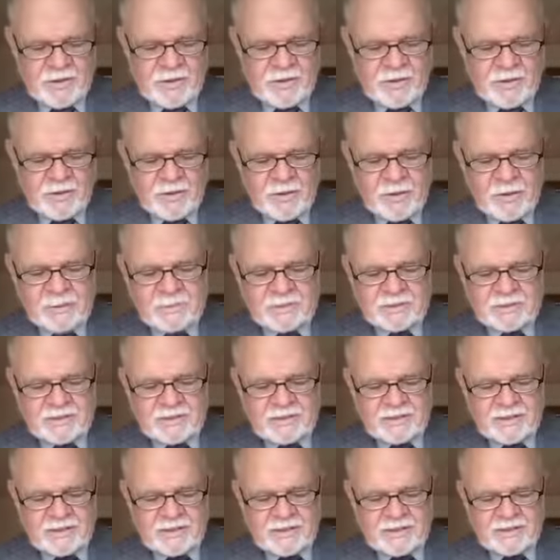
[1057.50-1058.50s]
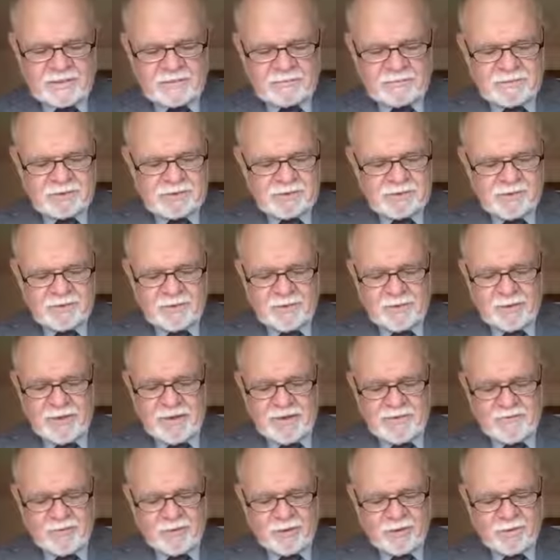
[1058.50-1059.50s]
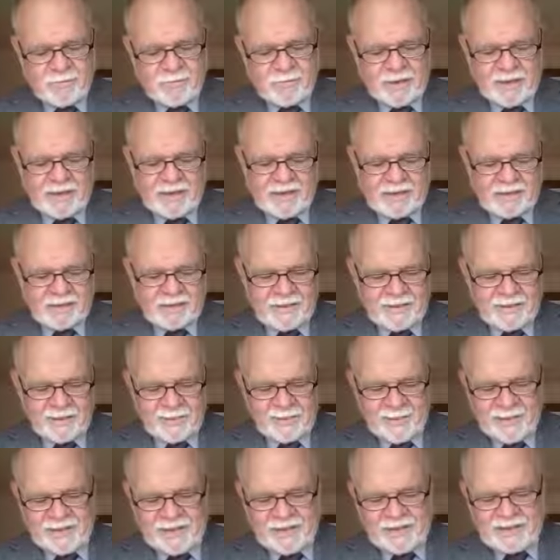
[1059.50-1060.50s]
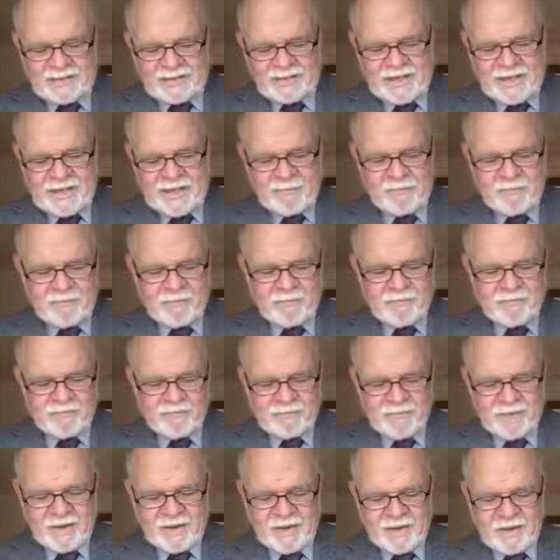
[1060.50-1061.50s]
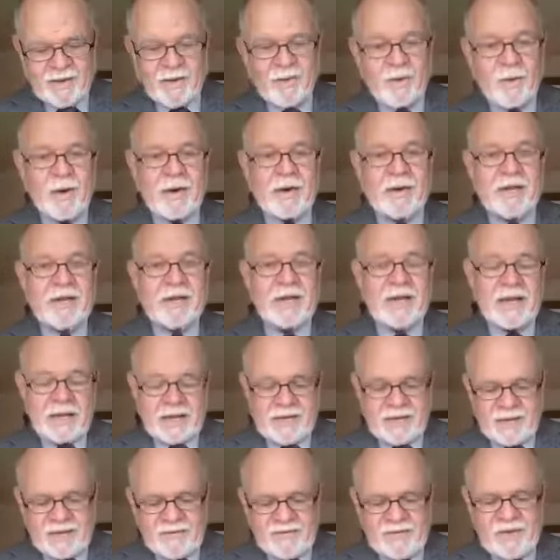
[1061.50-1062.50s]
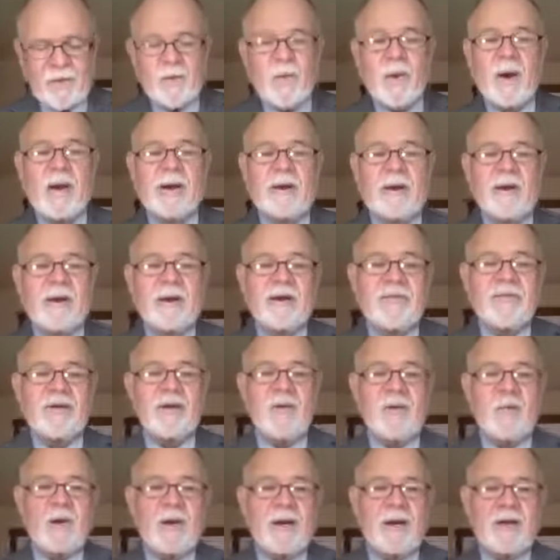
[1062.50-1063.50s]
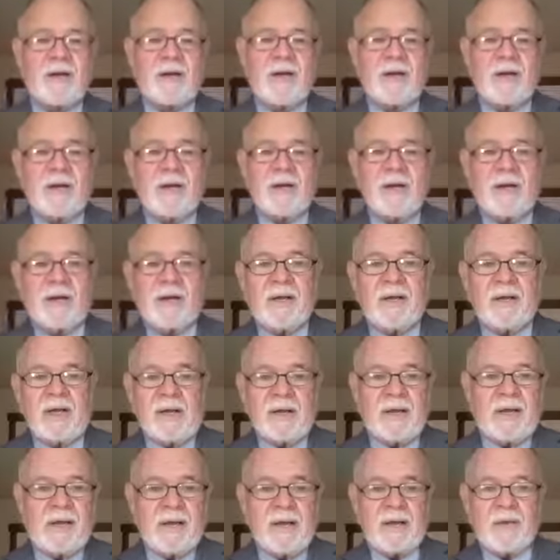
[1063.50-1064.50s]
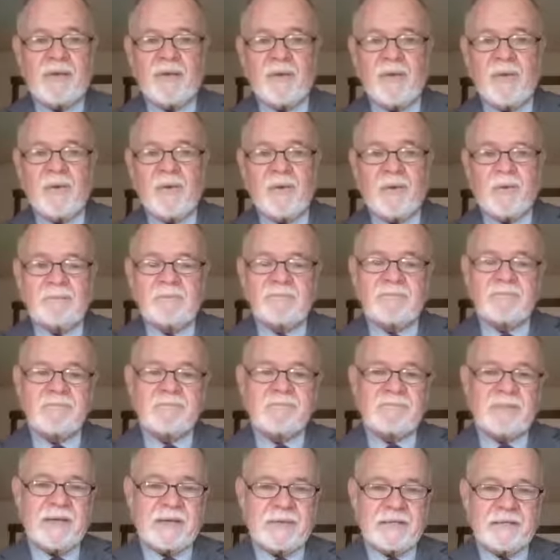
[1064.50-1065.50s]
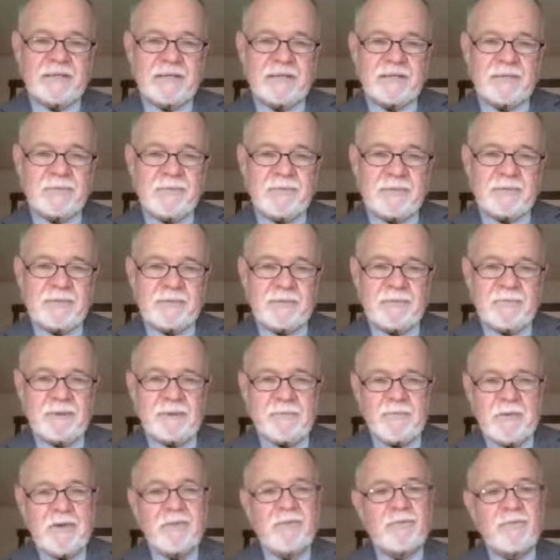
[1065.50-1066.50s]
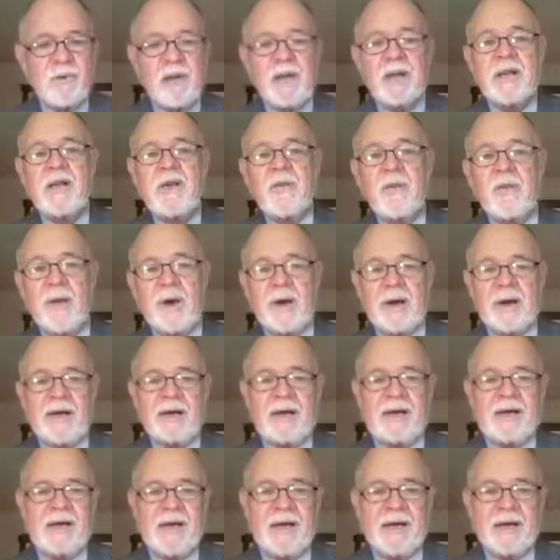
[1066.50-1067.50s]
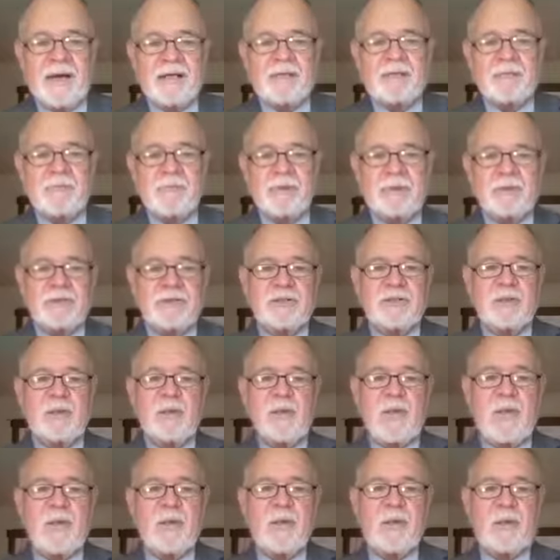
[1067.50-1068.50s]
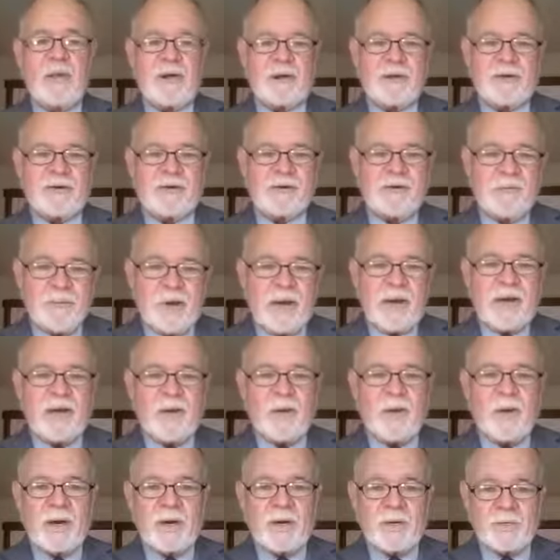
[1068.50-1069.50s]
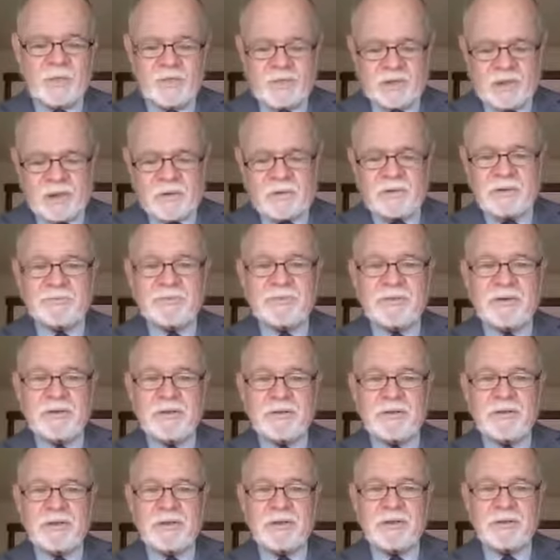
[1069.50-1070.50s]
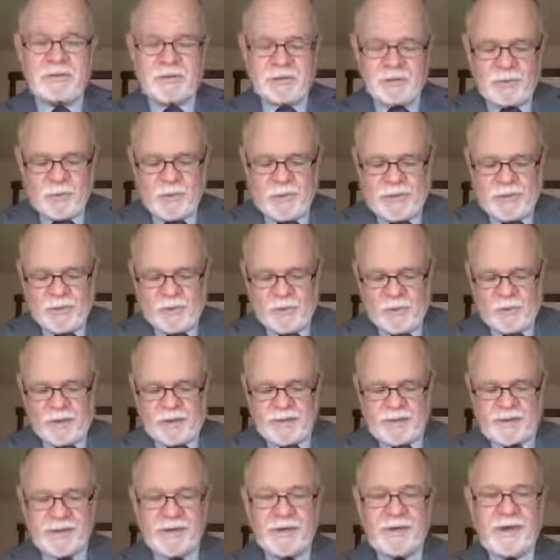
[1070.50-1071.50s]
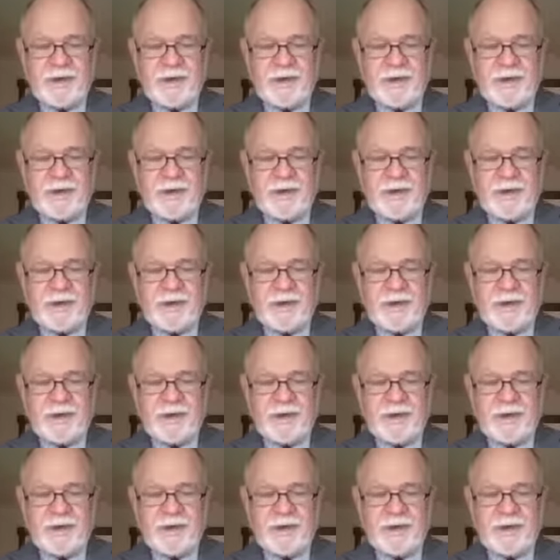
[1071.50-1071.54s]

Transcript: The woman said to him, "Sir, you have no bucket, and the well is deep. Where do you get living water?" Living water, on a literal basis, would simply mean running water as opposed to well water. And running water was always preferred to well water.